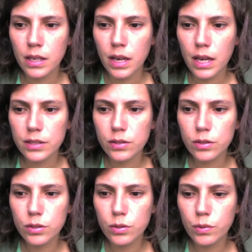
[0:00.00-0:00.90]
has to
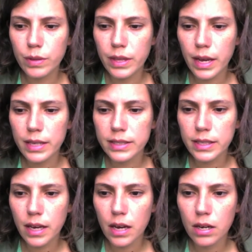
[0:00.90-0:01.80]
do with the
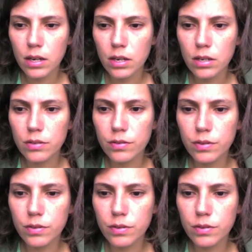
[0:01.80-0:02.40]
idea of